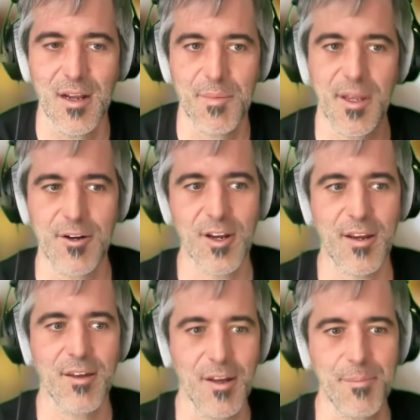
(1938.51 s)
but then you're
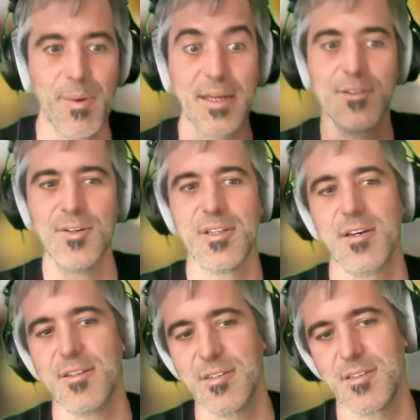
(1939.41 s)
like by doing
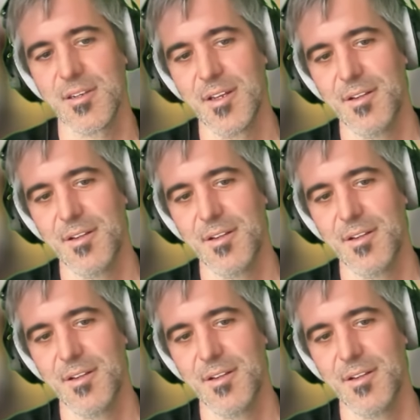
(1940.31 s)
this